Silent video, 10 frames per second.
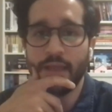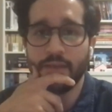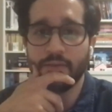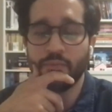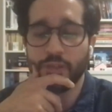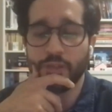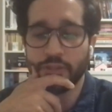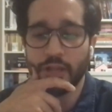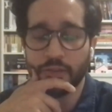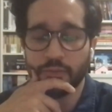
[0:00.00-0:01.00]
And with
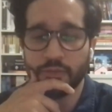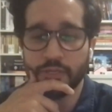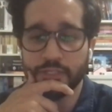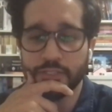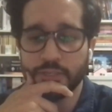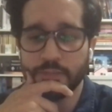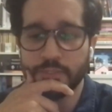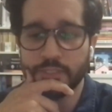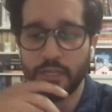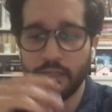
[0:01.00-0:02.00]
a lot of the
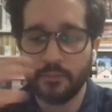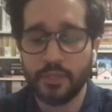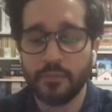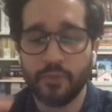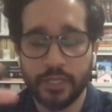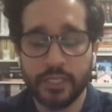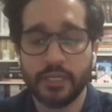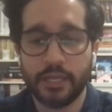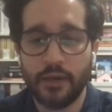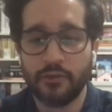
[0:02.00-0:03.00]
relationships and the people that he
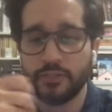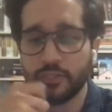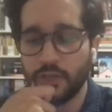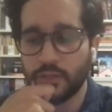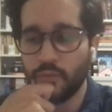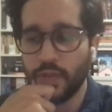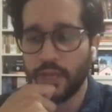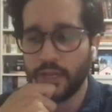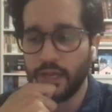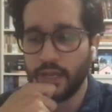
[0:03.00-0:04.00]
encounters along the
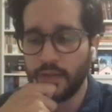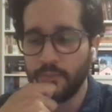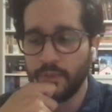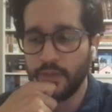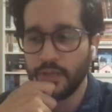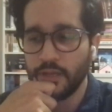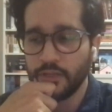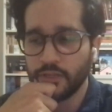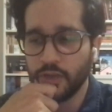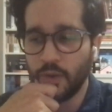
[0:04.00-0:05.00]
way,
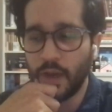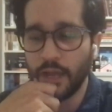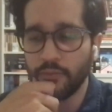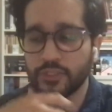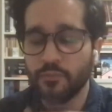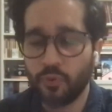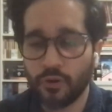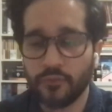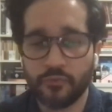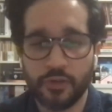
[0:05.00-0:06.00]
you know, it was
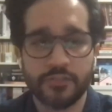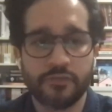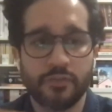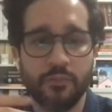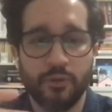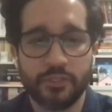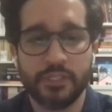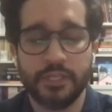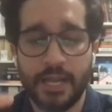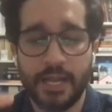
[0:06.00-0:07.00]
important for us for the book
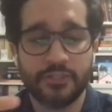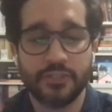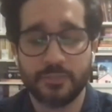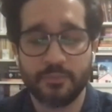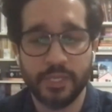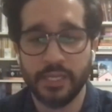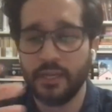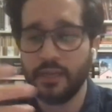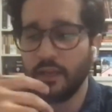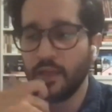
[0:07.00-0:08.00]
to not just
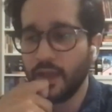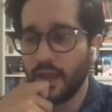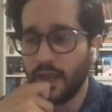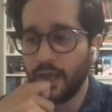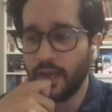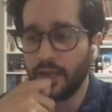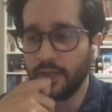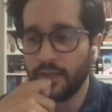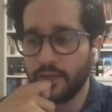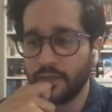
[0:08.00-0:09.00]
be
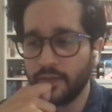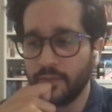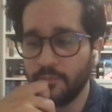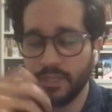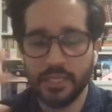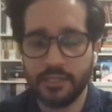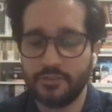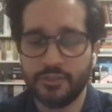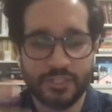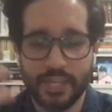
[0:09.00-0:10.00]
uh me
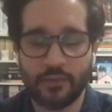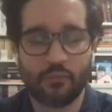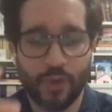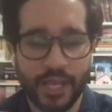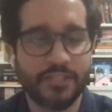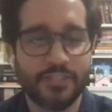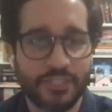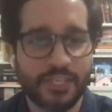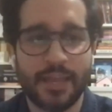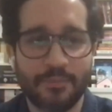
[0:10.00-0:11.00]
just like
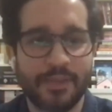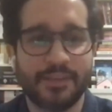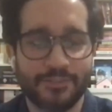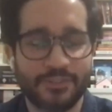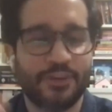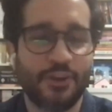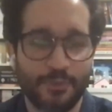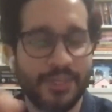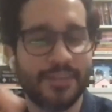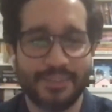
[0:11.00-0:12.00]
rage typing and
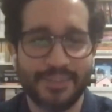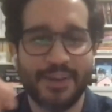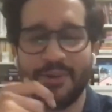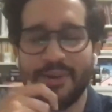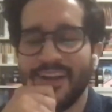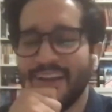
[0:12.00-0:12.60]
Jacoby, you know.